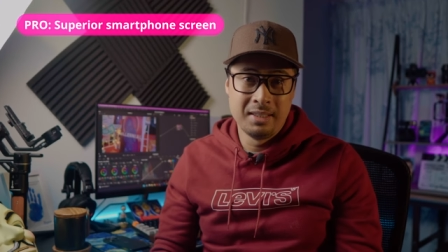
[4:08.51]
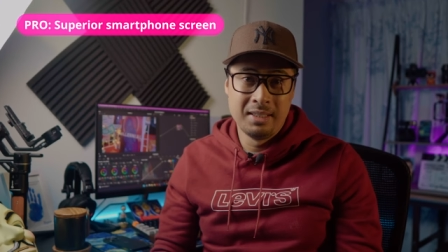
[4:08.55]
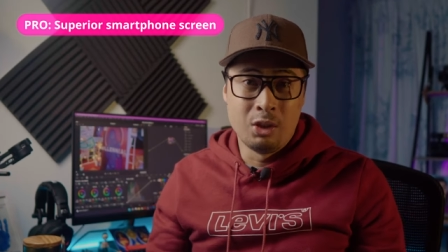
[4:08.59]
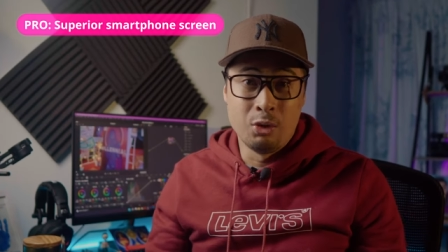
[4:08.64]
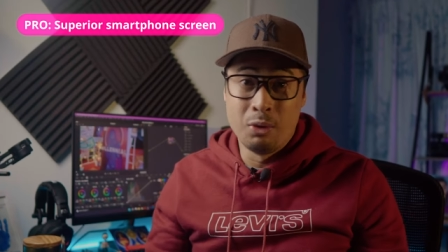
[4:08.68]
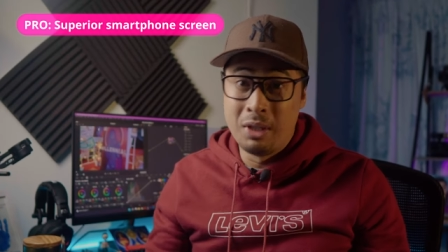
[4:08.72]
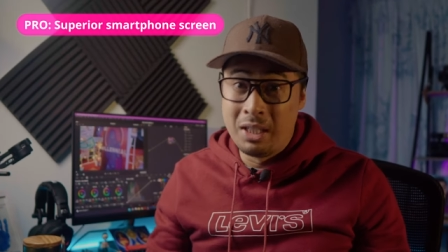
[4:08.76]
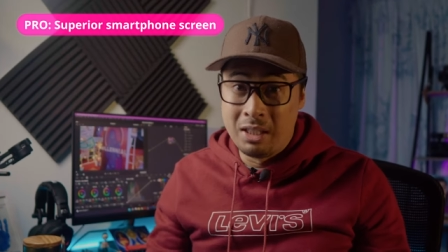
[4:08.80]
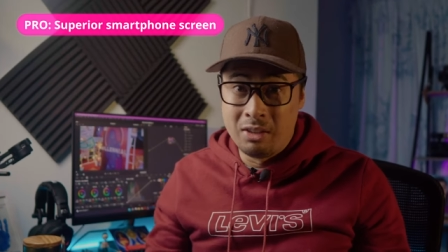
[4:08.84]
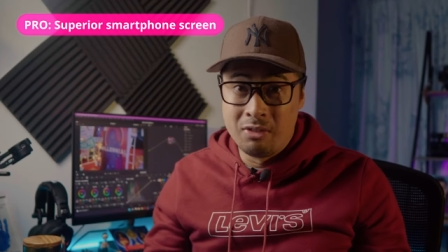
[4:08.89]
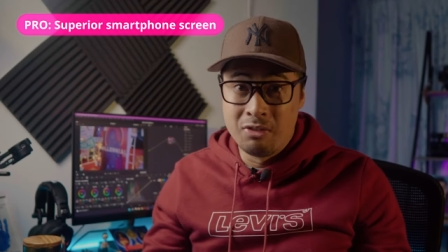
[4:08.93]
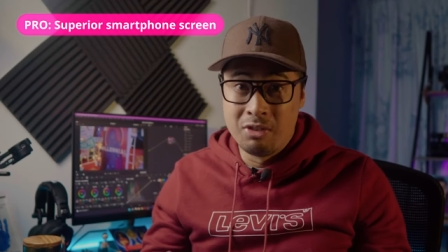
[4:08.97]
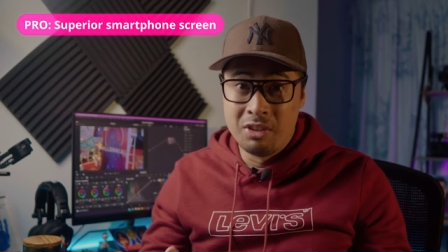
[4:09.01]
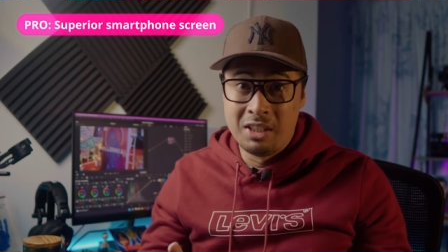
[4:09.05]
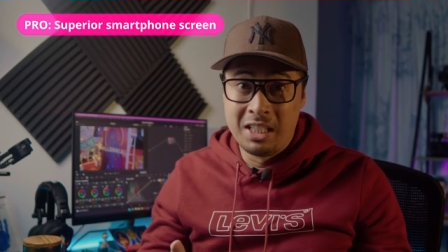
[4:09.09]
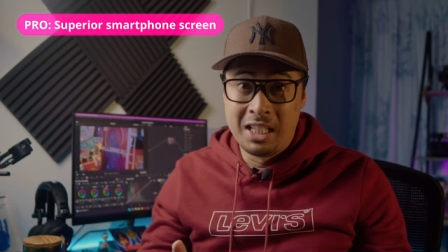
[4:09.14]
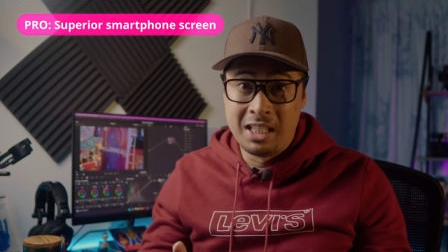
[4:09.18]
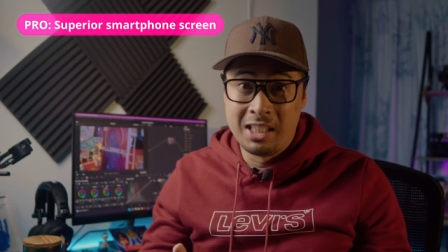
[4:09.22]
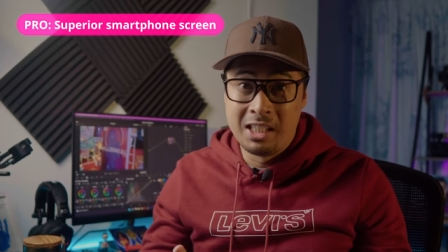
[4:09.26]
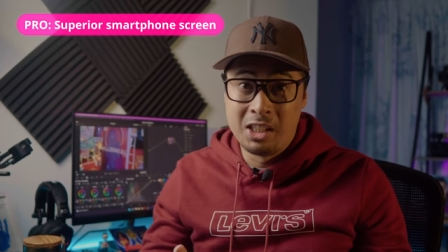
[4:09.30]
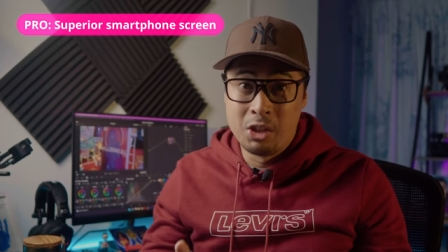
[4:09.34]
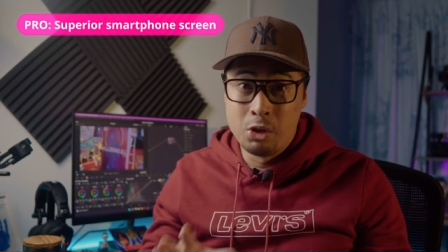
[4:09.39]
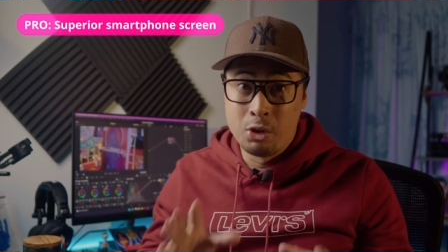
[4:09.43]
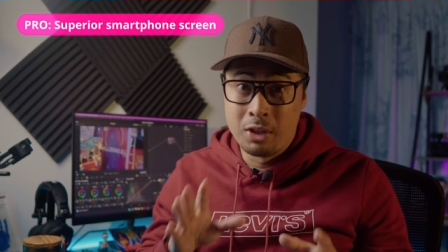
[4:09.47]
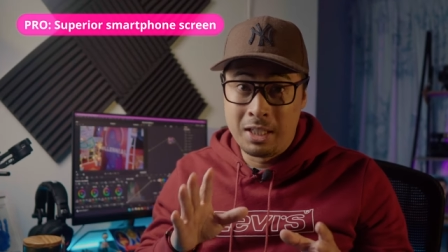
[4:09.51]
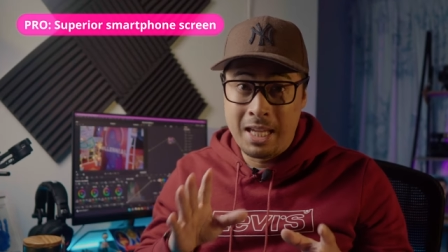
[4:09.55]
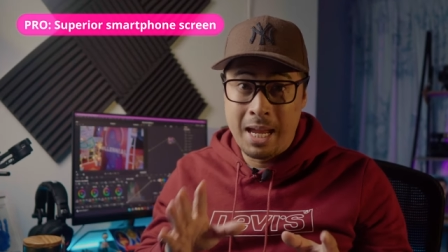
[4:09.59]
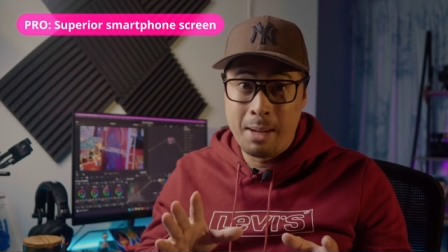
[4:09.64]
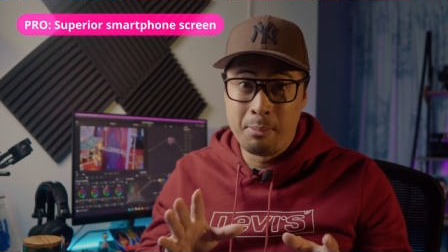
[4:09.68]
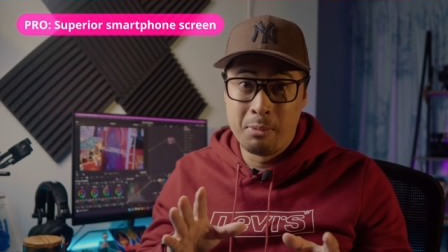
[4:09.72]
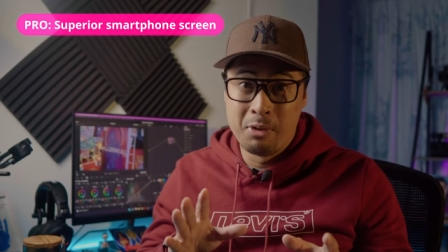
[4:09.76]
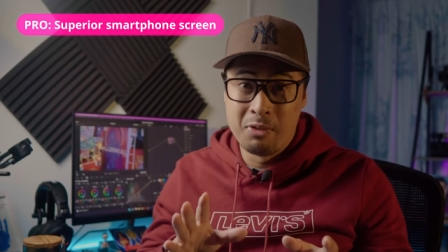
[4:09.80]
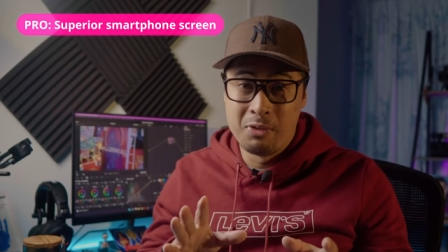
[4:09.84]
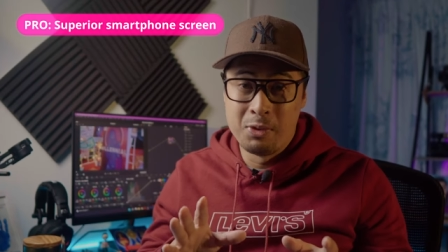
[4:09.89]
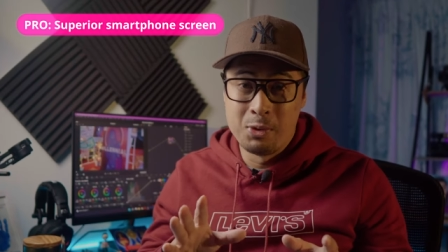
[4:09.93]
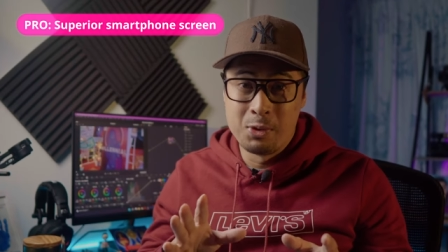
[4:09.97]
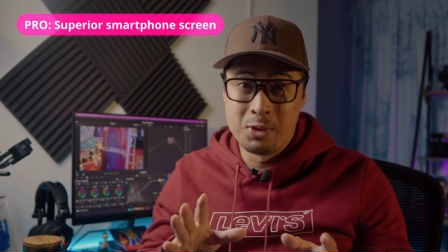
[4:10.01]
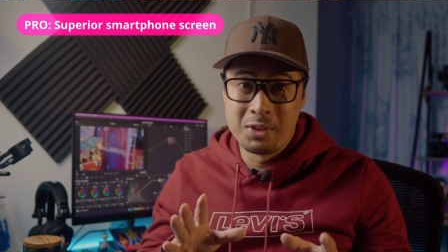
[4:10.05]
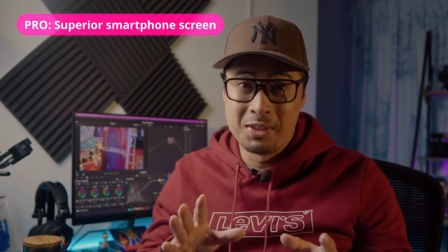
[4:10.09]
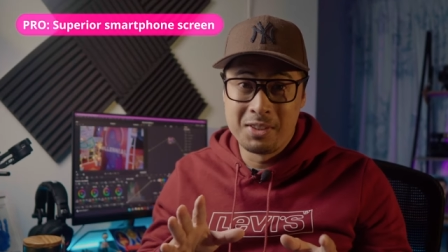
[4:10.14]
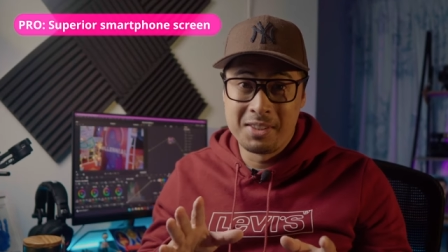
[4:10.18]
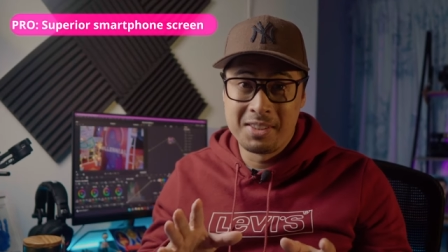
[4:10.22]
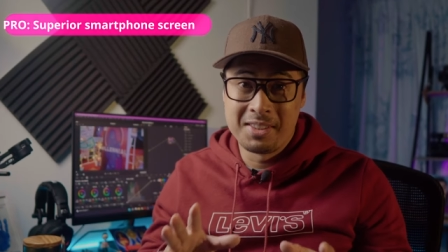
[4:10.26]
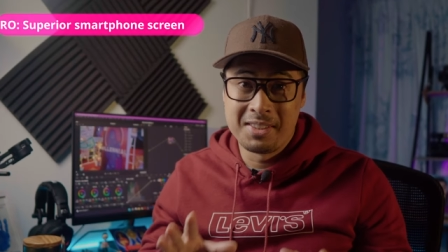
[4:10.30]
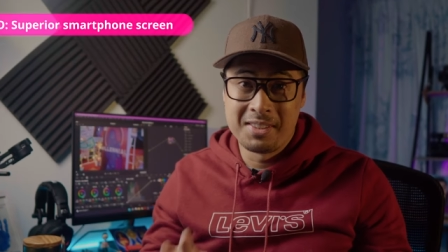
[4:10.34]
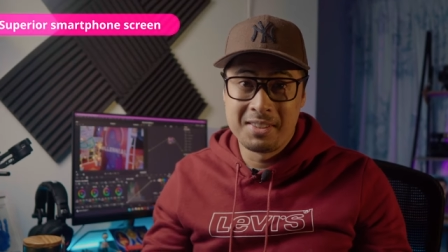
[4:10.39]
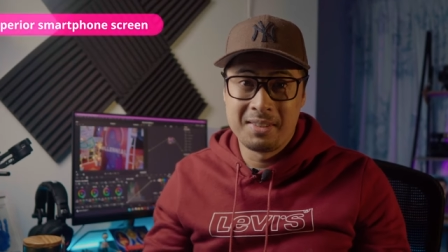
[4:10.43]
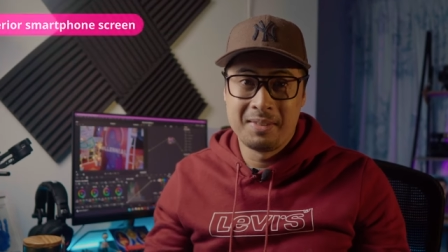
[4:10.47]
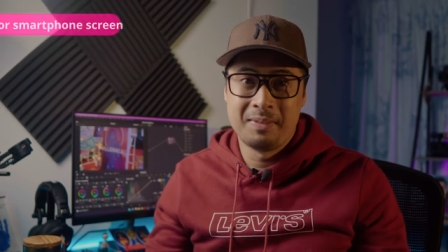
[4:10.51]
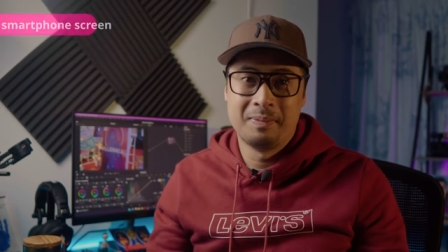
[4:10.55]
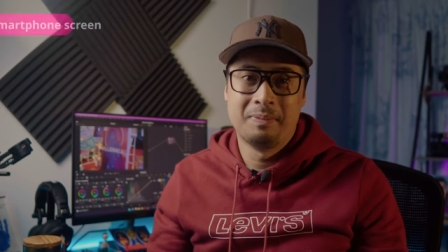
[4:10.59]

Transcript: Great for nailing your camera focus.